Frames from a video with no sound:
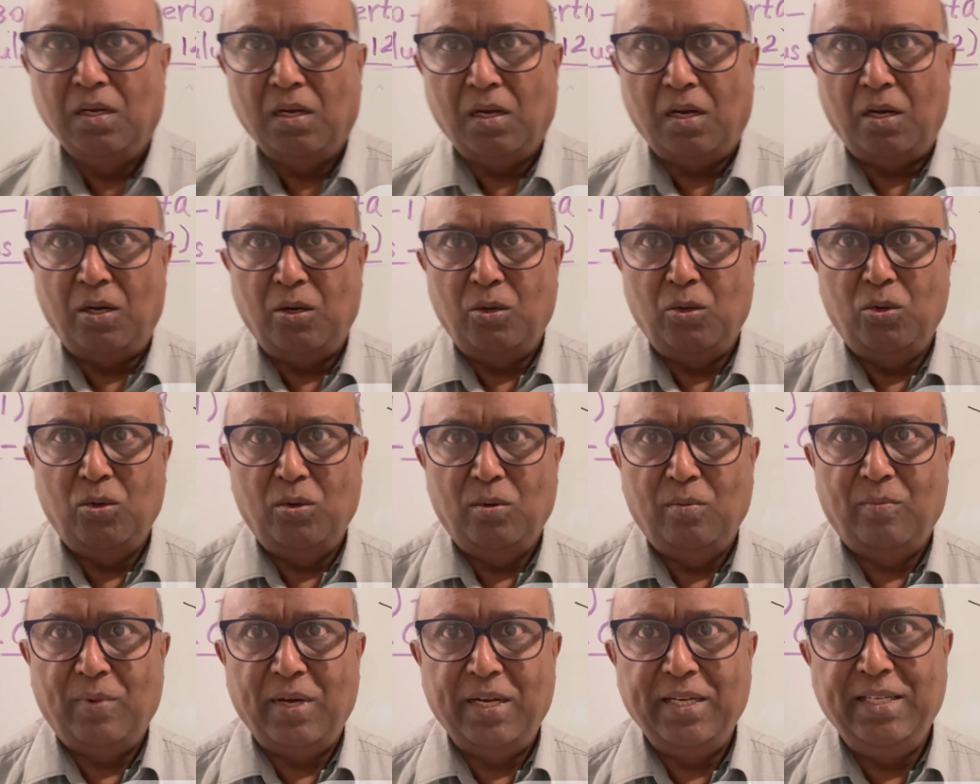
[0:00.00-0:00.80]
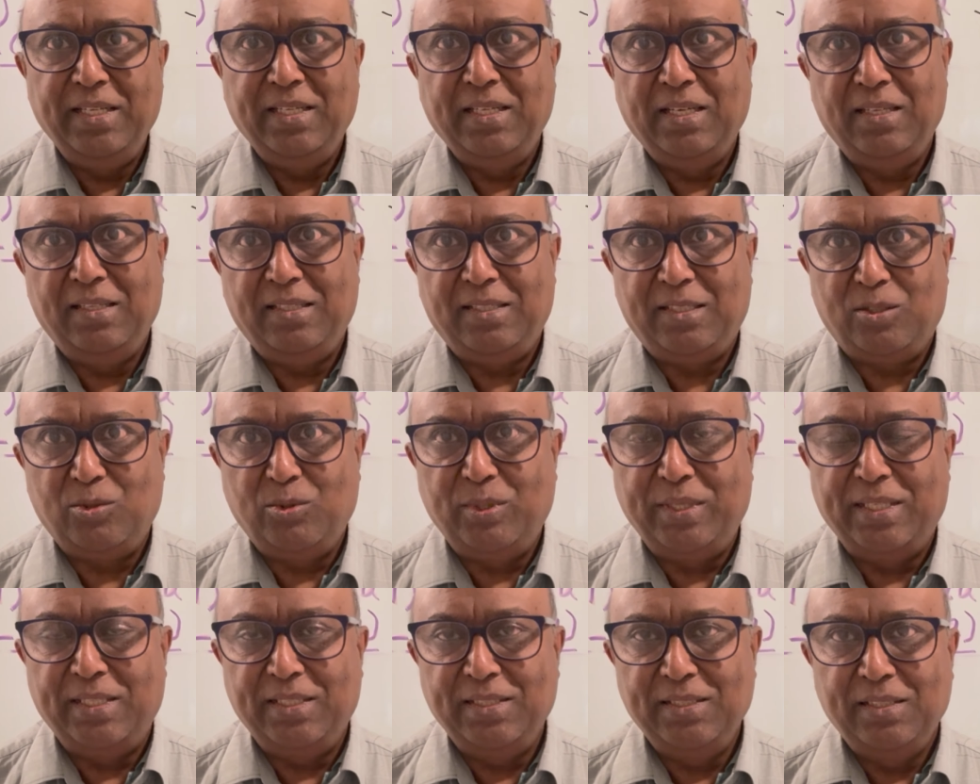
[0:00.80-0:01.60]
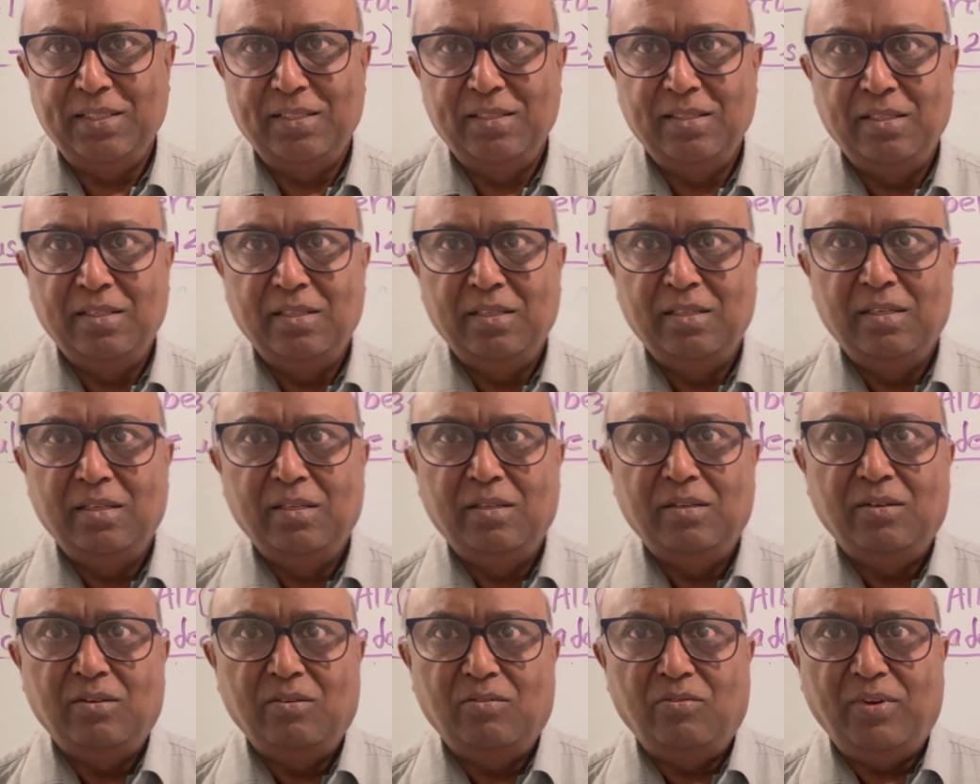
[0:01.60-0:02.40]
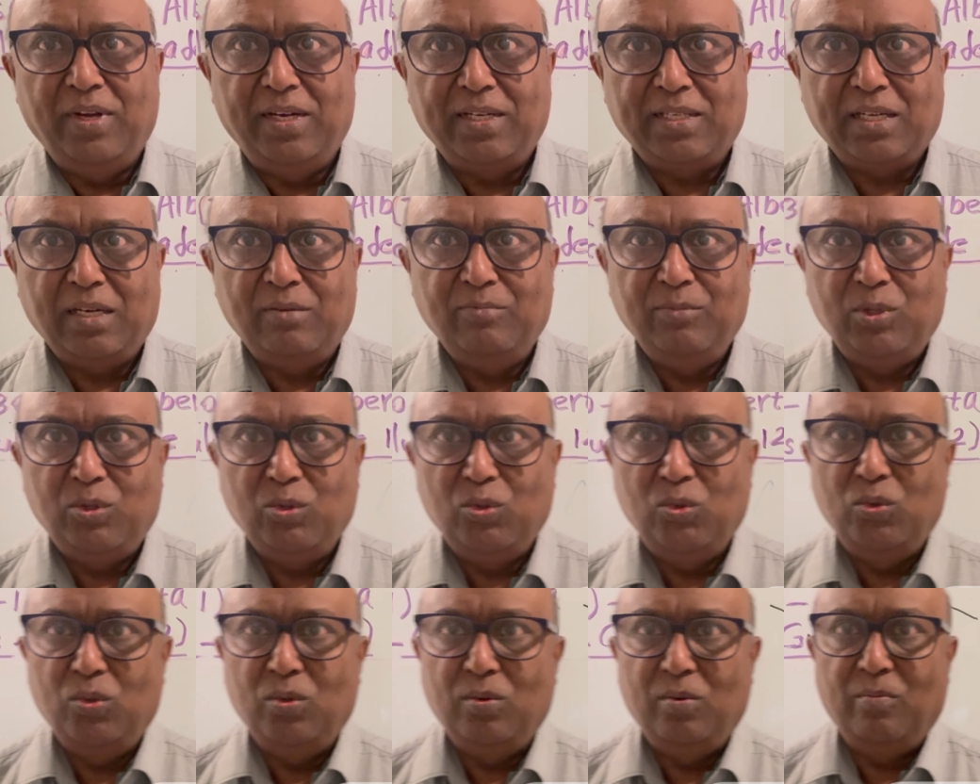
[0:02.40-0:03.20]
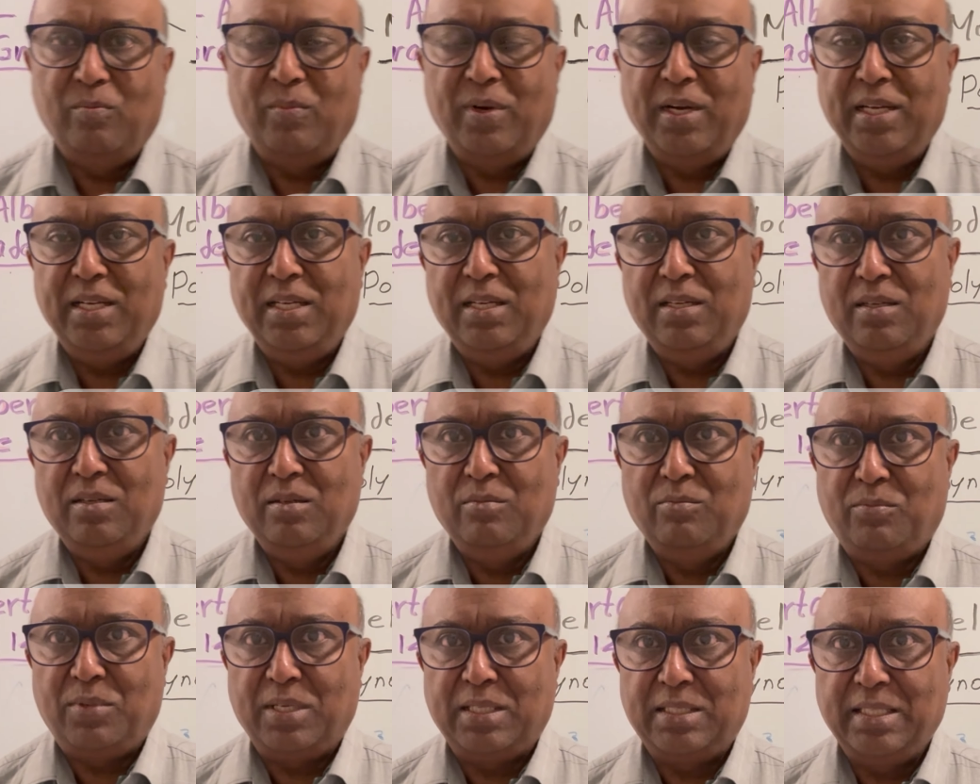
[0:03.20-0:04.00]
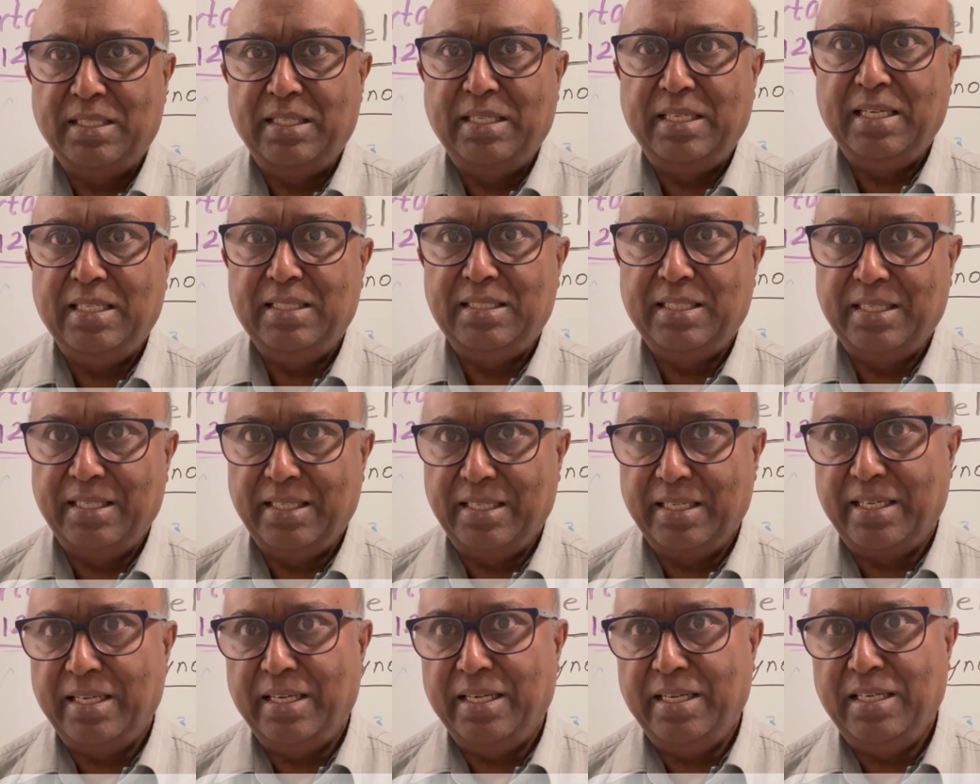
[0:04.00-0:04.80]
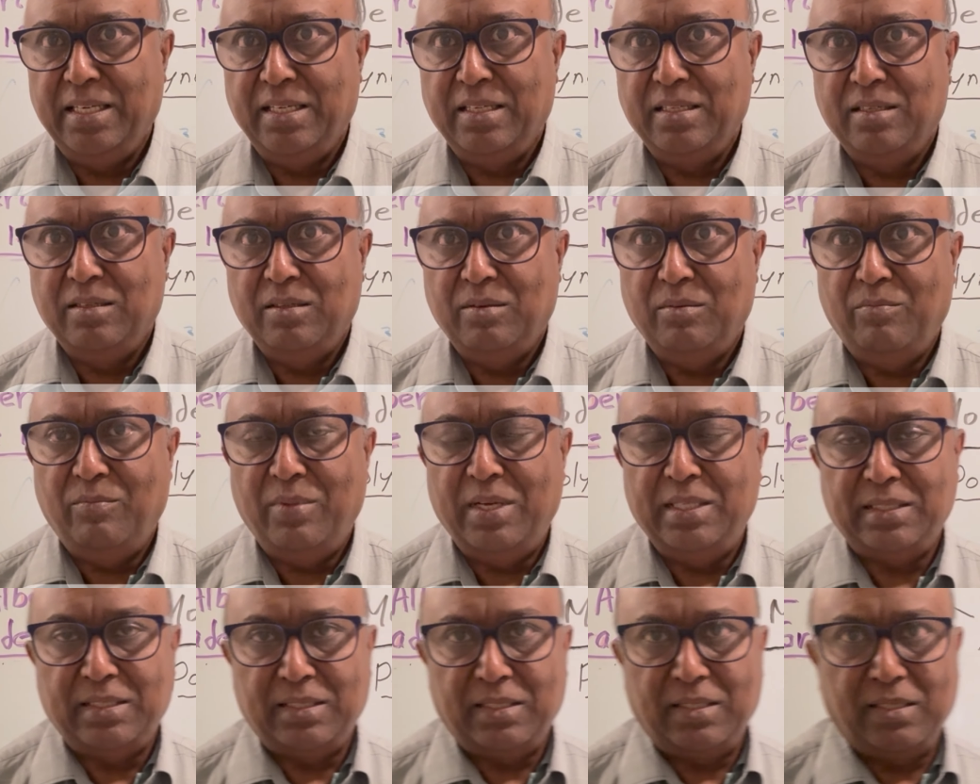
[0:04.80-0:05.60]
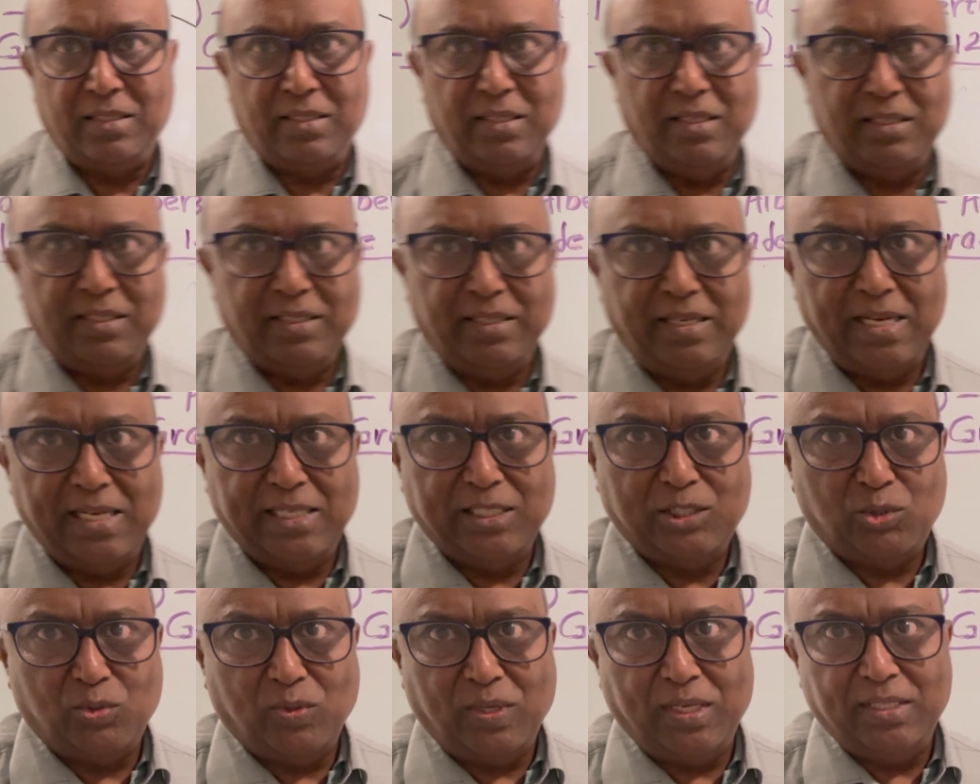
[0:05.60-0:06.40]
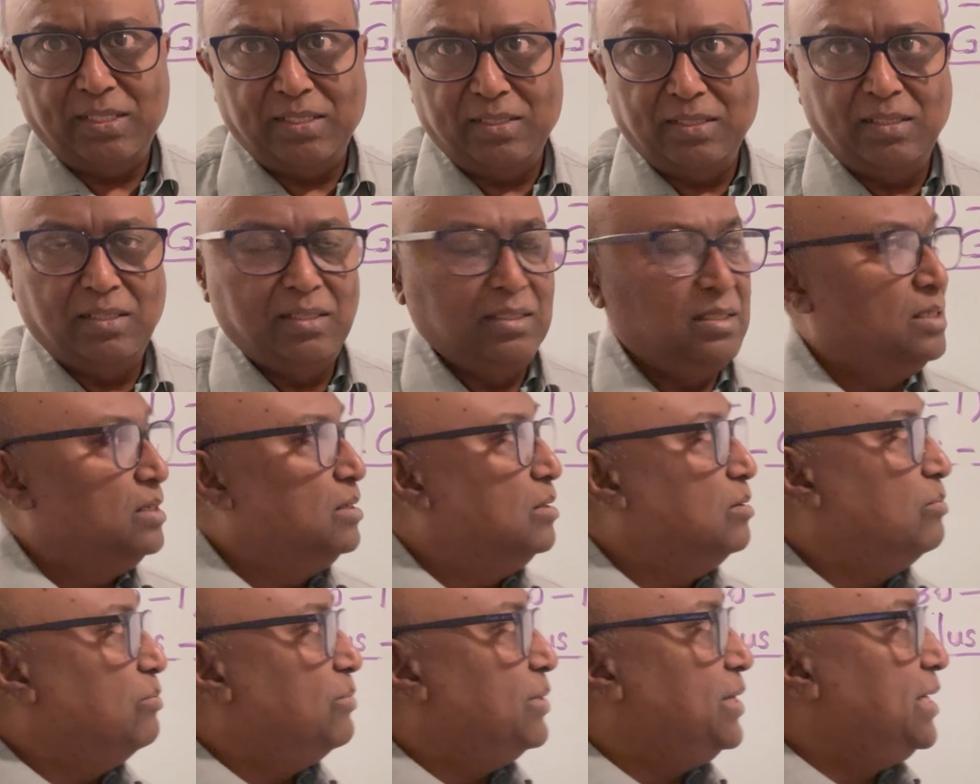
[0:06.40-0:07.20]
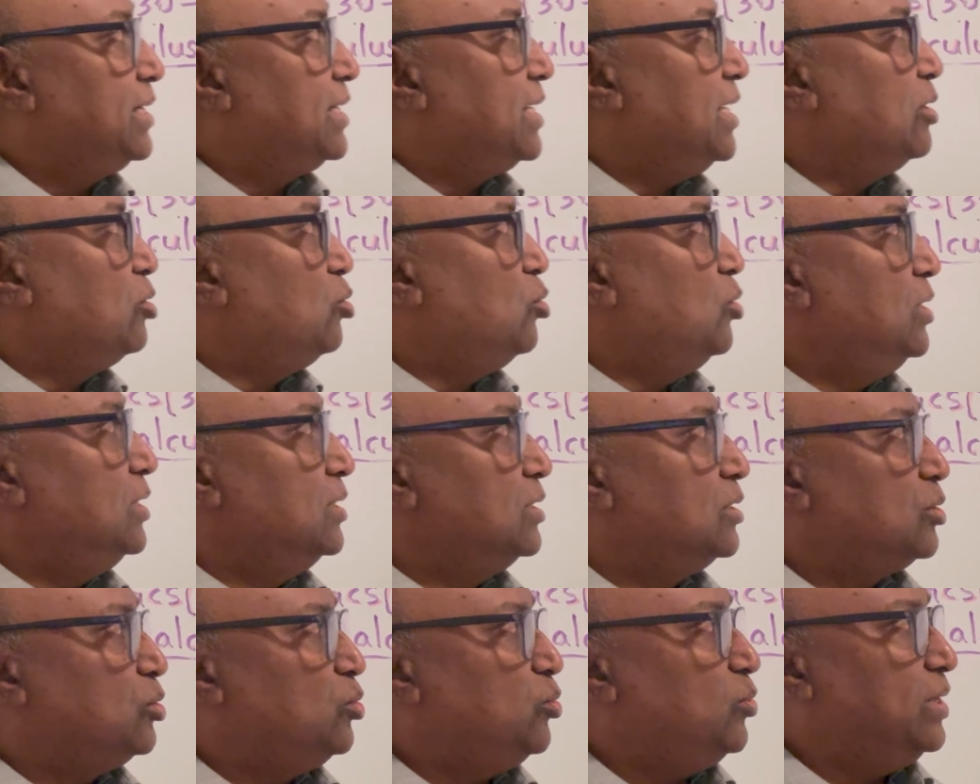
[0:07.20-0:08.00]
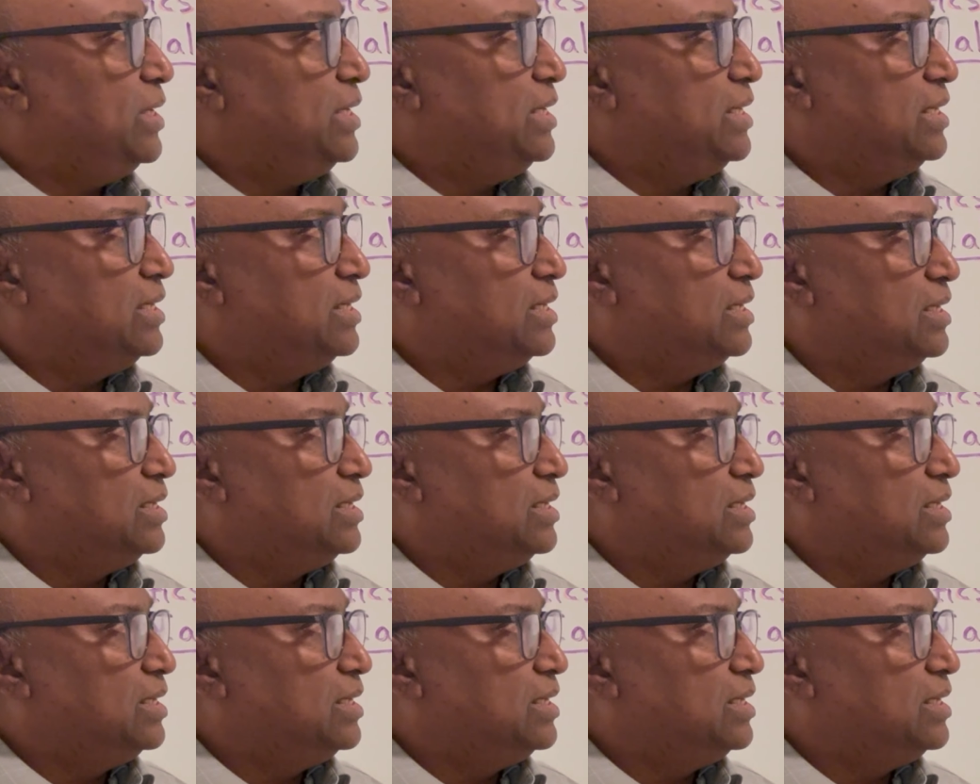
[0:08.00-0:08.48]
Hello, my dear students. Welcome to my presentation again, Math 30-1, Pre-Calculus 12.